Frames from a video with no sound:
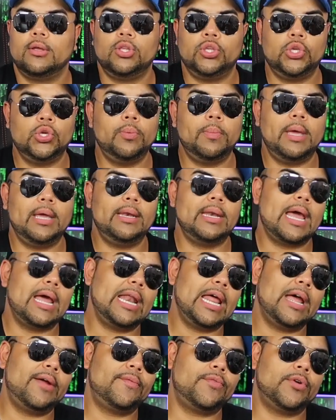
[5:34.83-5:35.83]
you may
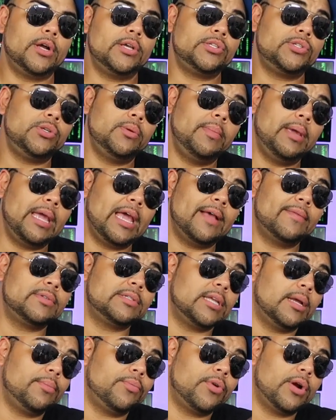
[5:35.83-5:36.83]
not have rust, you may have
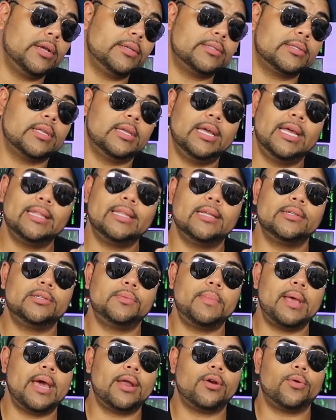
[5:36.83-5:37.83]
some rust. It
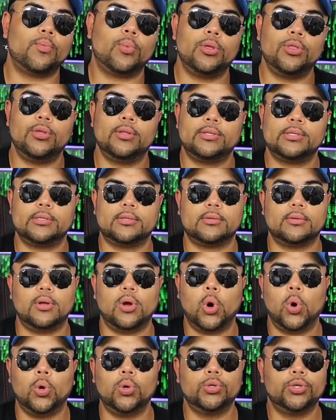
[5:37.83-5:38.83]
doesn't matter whether it's
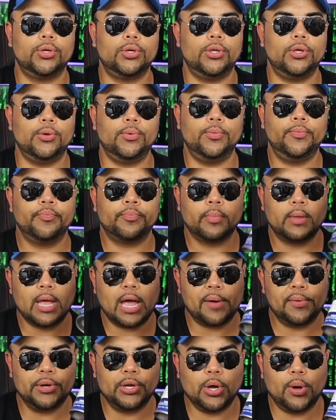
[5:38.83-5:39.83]
old or new.
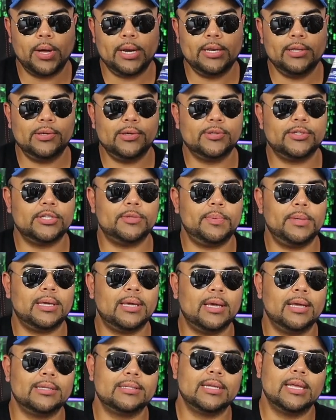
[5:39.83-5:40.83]
I would go ahead and use this
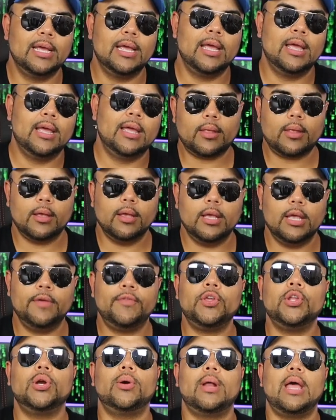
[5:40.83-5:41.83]
because
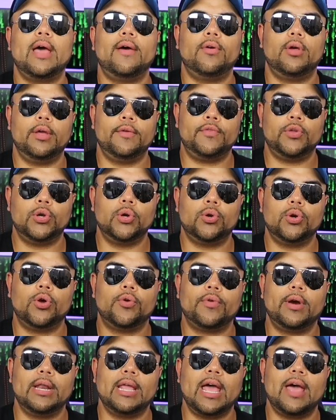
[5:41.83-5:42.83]
if you don't
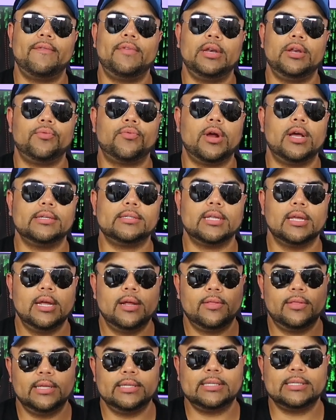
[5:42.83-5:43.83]
already have any rust,
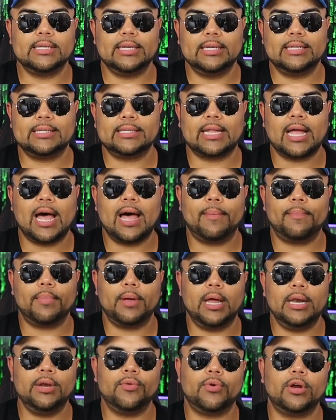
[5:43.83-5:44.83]
this is gonna stop
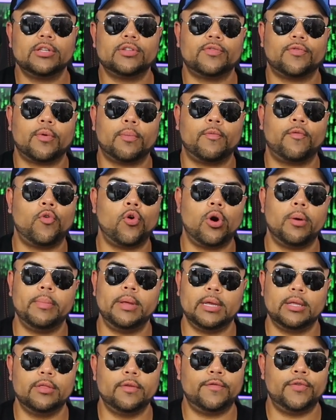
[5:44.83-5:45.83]
any rust from
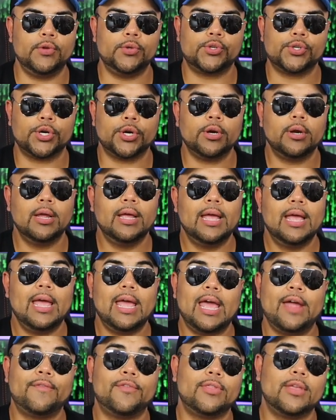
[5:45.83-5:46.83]
forming in the future.
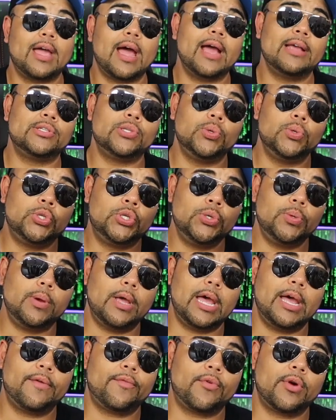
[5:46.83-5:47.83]
And for the guys who do
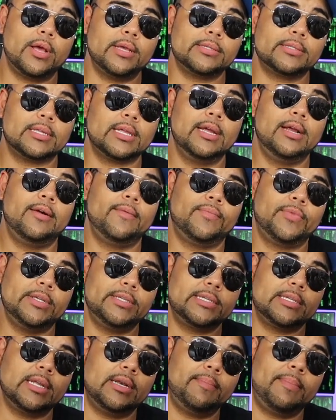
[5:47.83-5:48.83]
have rust,
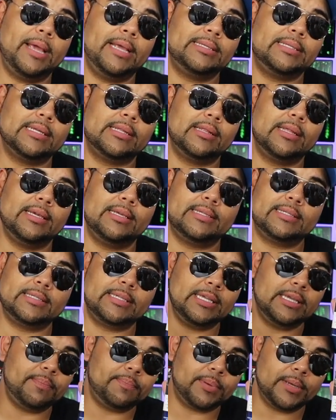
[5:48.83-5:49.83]
this is gonna basically
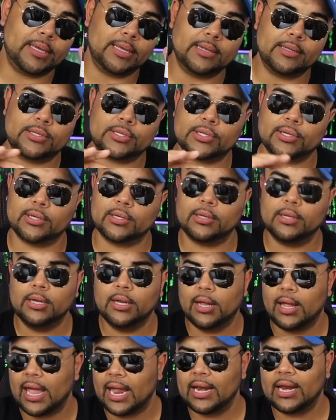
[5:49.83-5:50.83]
seep into
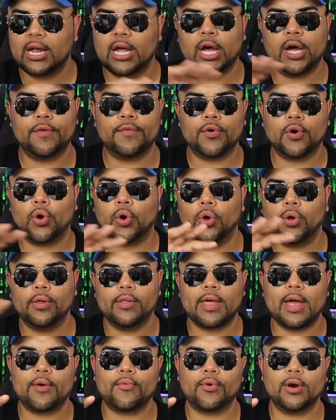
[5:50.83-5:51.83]
and cover all
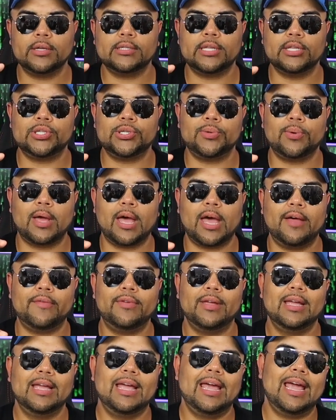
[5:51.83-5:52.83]
of that rust that you
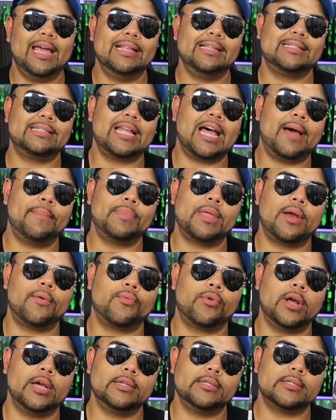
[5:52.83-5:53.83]
have and stop
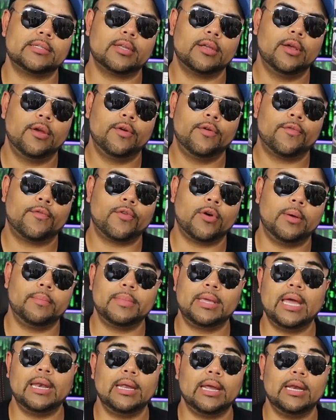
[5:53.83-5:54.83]
that rust
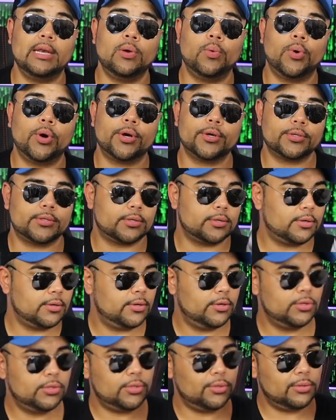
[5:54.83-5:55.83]
from getting any worse.
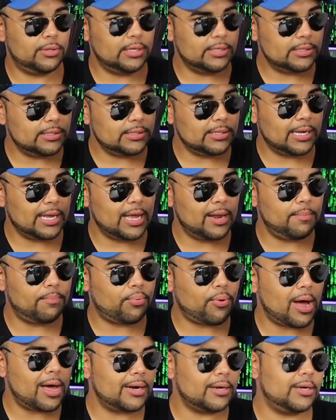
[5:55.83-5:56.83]
So this is, again,
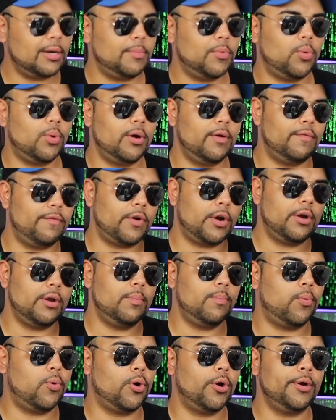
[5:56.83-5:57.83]
product number 1, very
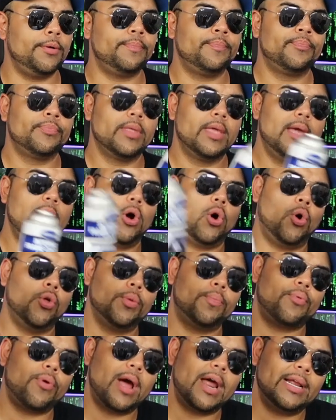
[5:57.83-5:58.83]
important. All
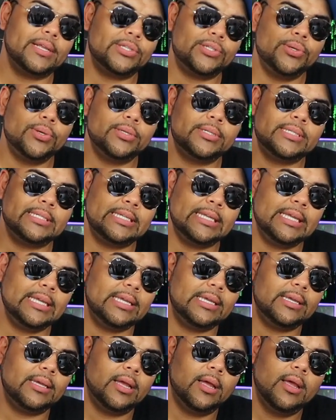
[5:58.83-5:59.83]
the products you
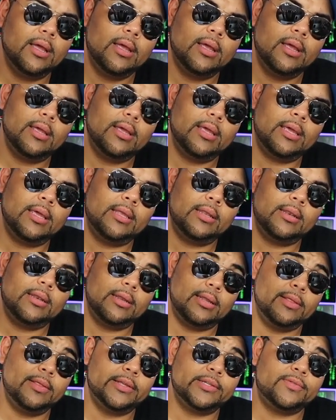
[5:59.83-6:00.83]
see
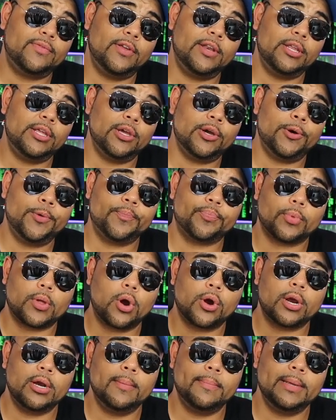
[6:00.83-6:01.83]
in this video
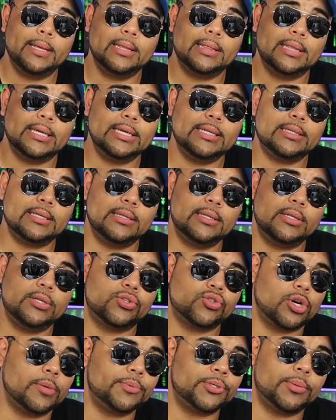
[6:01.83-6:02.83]
are gonna be linked in the
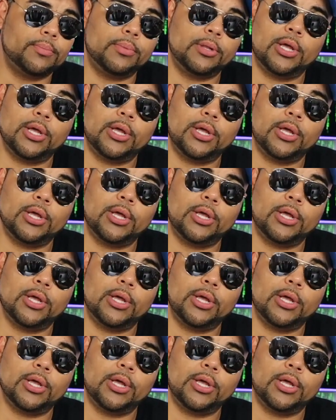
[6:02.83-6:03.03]
description